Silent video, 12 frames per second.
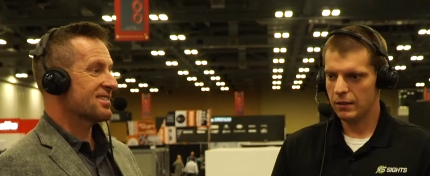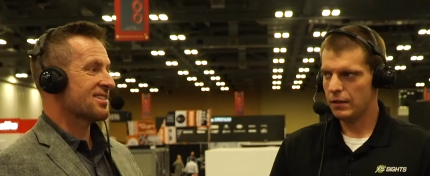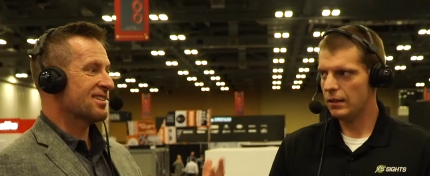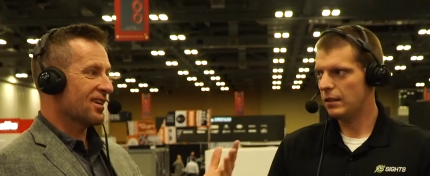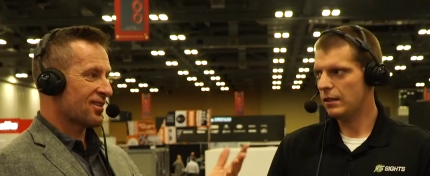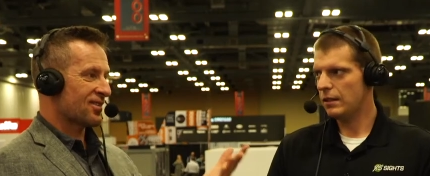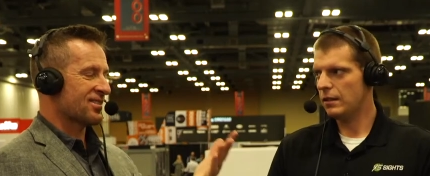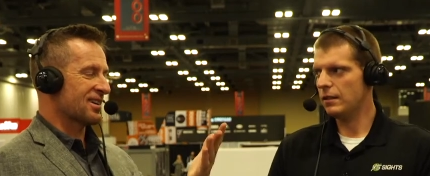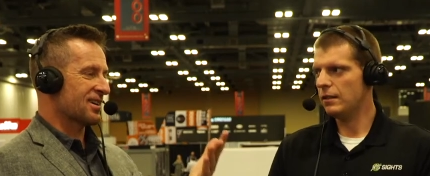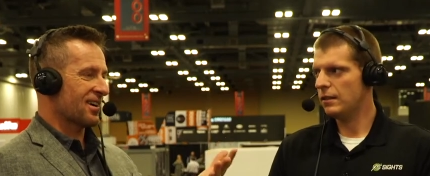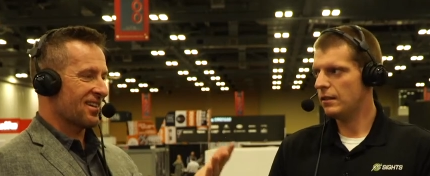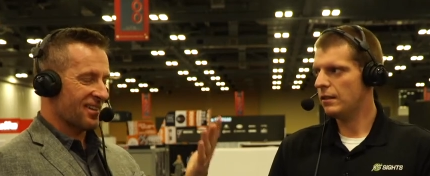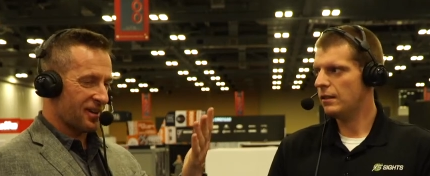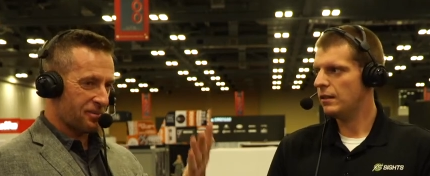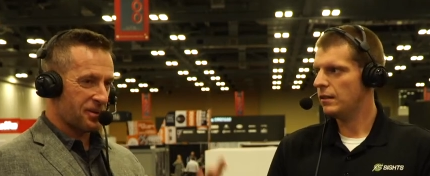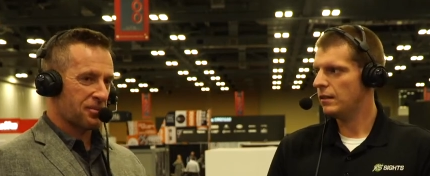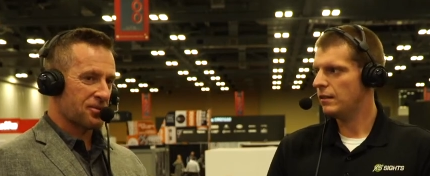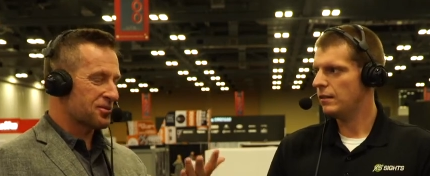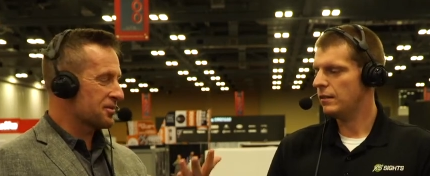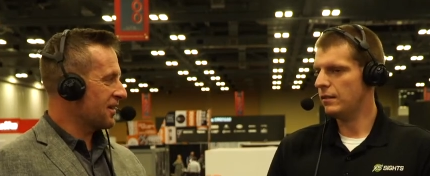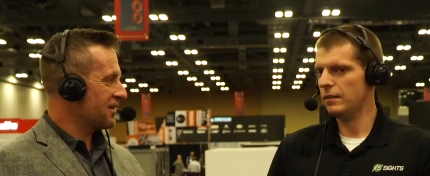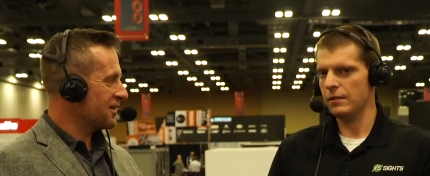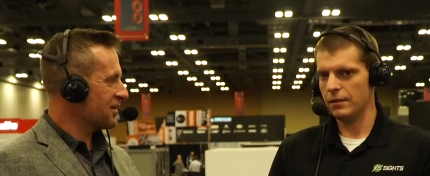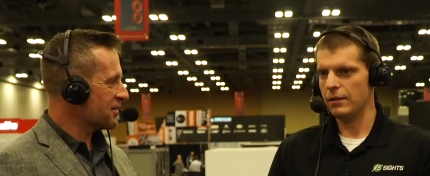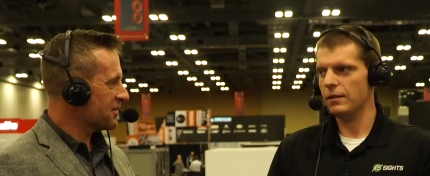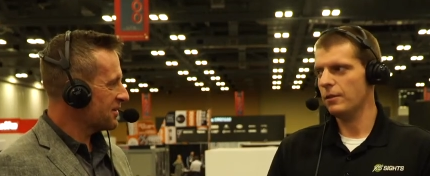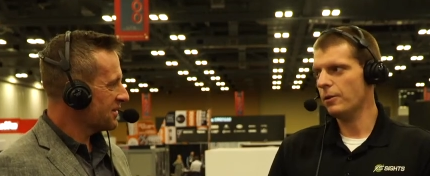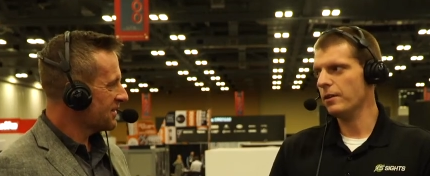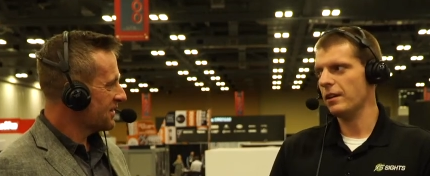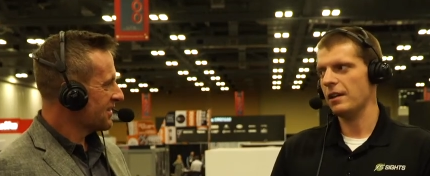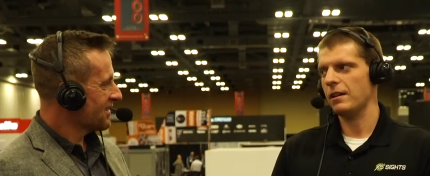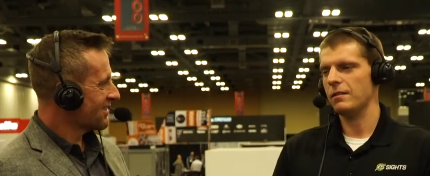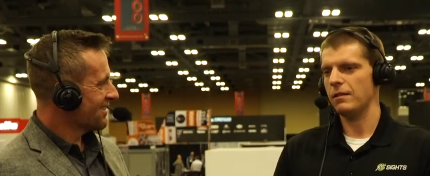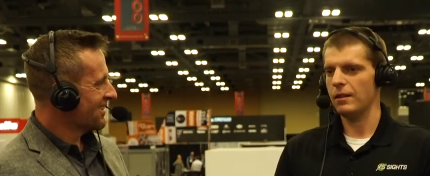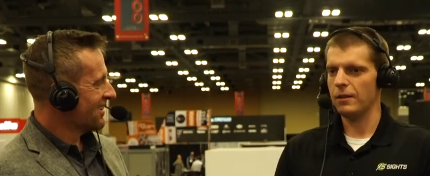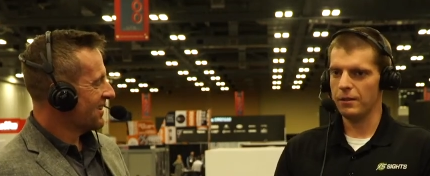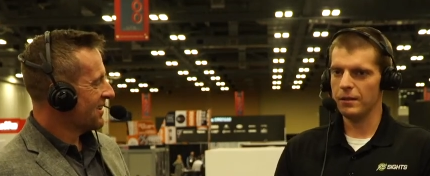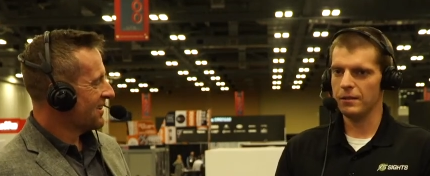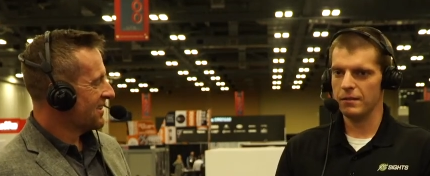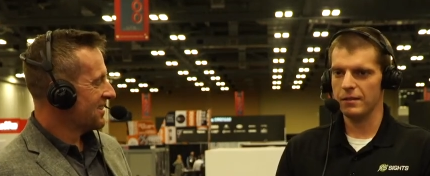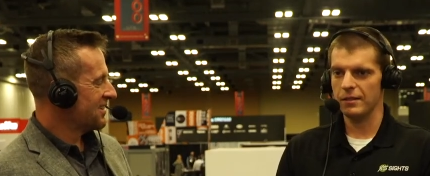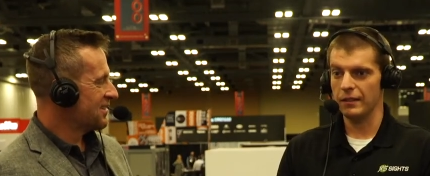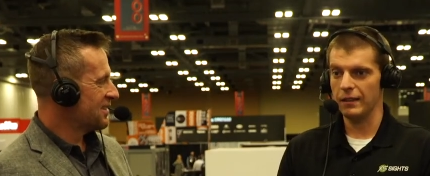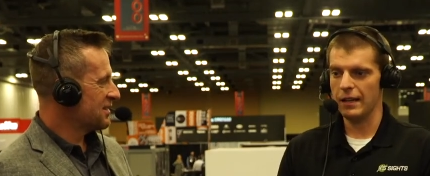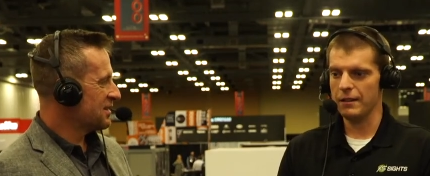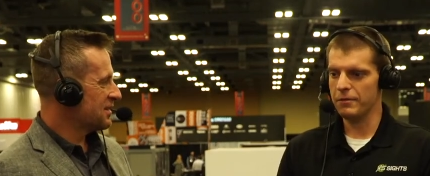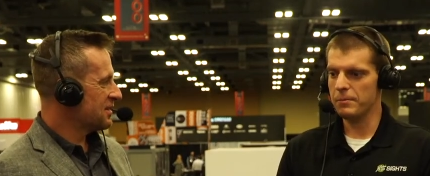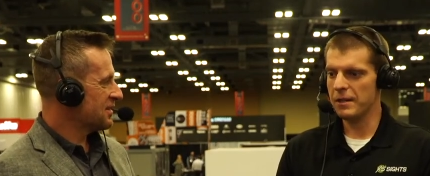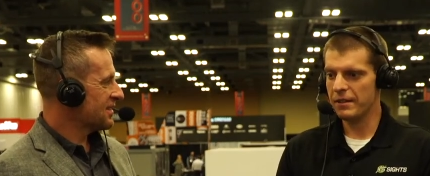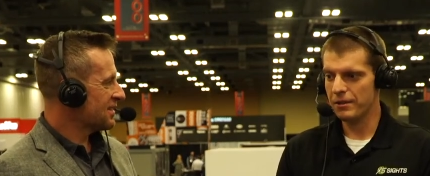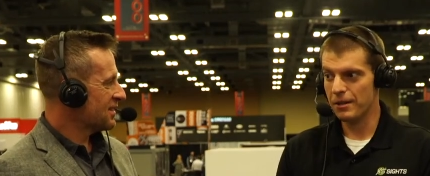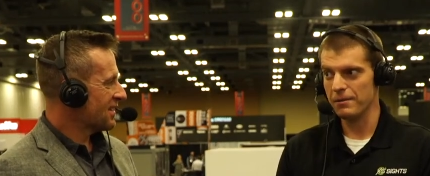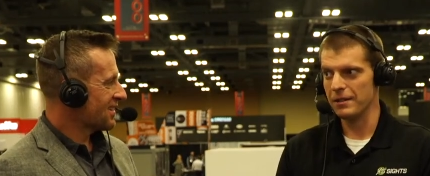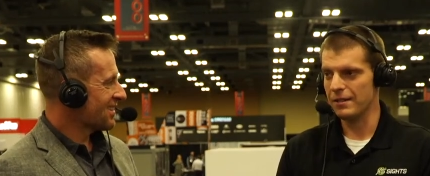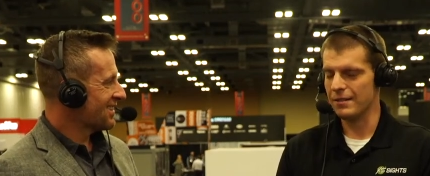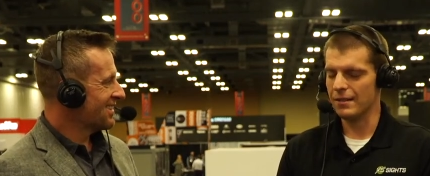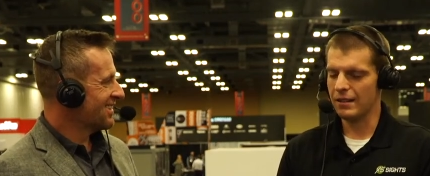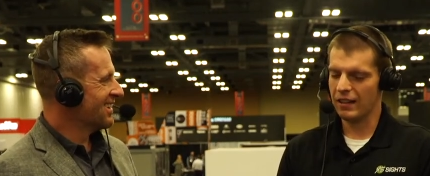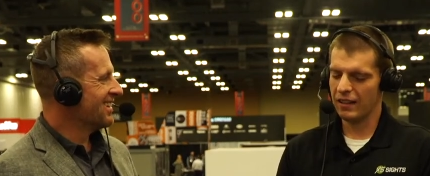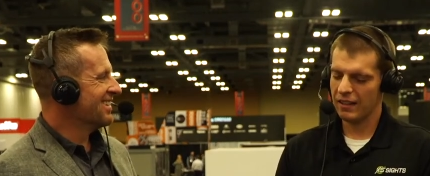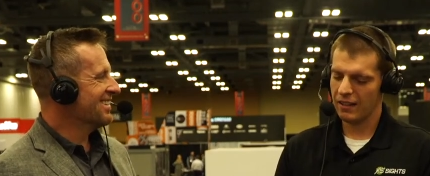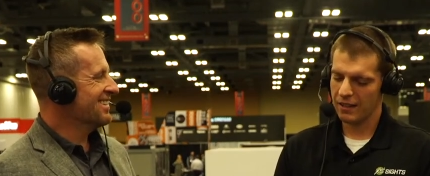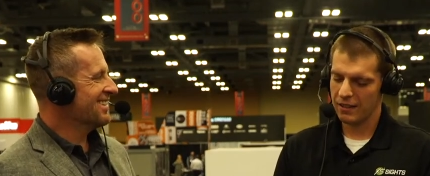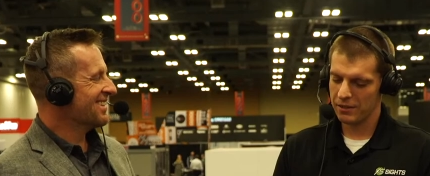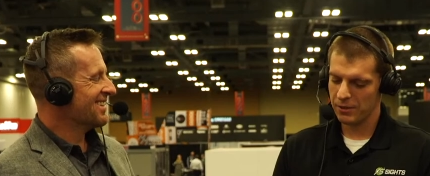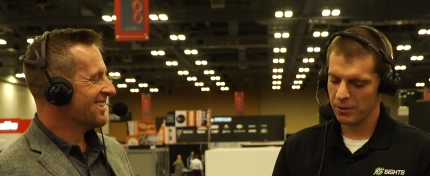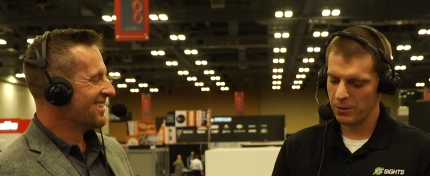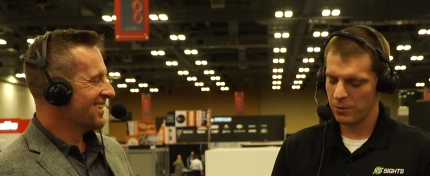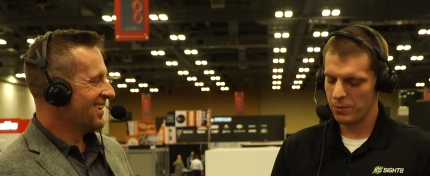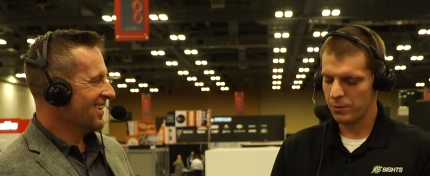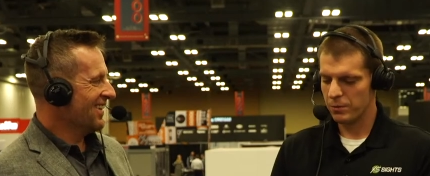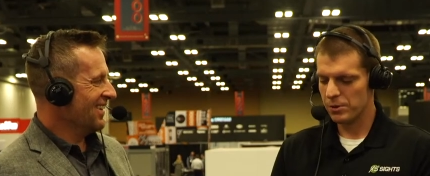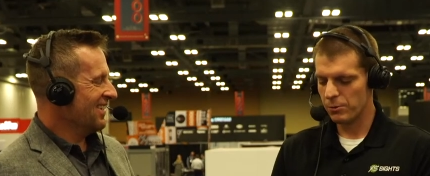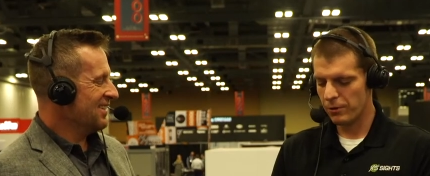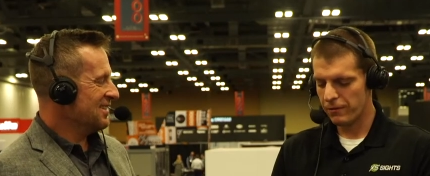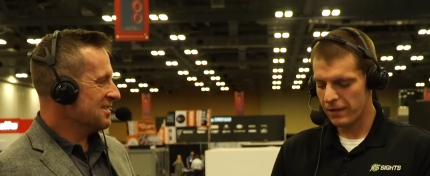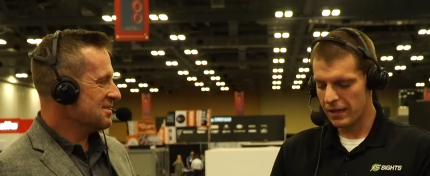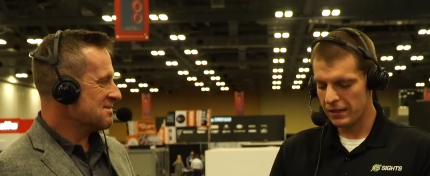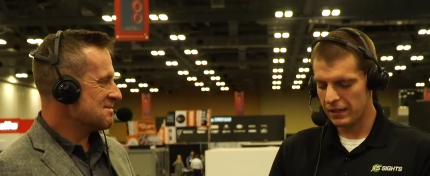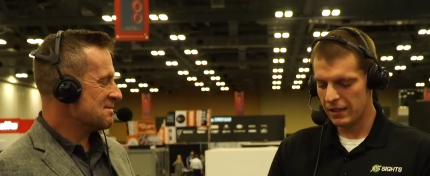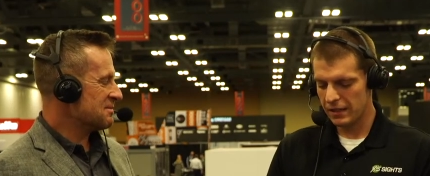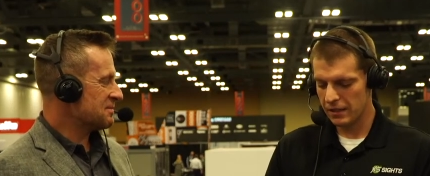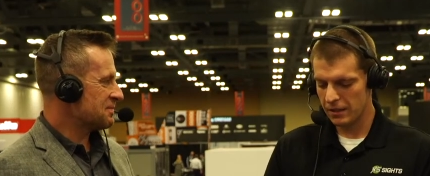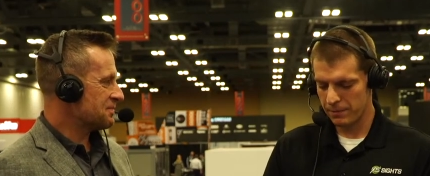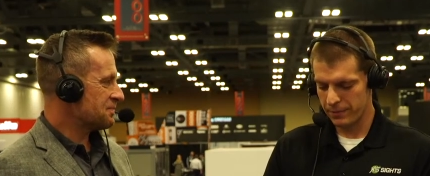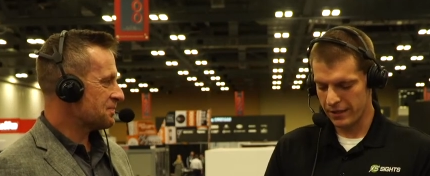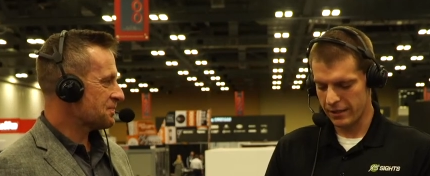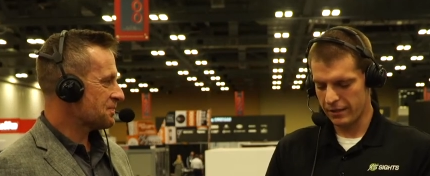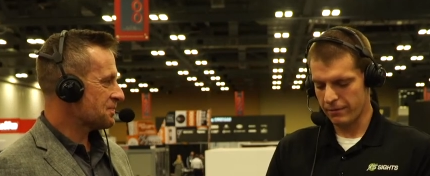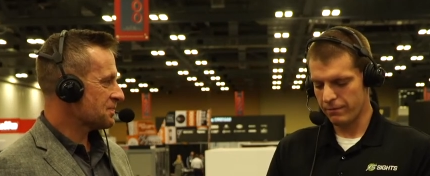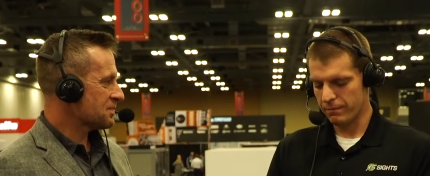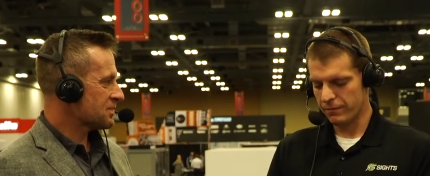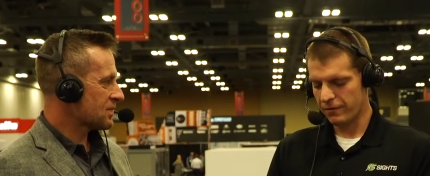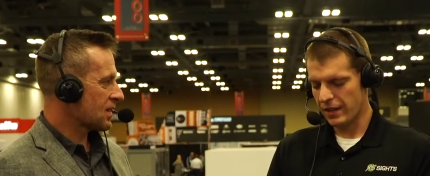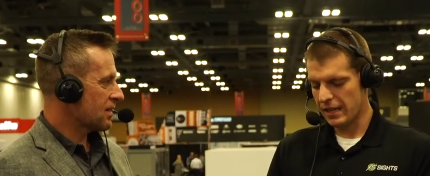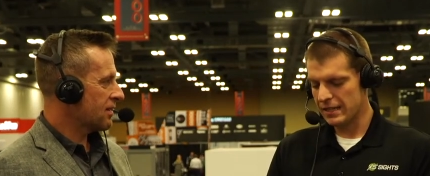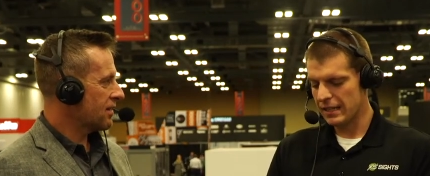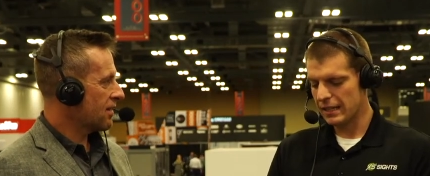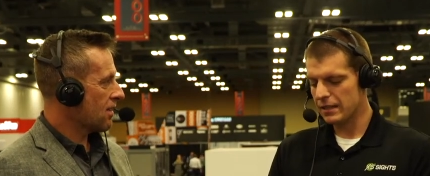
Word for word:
Speaker 1: is another thing a lot of people do not know.
Speaker 2: Oh, yeah. No, it's a lot of them have our rails on it. So we finally ended up phasing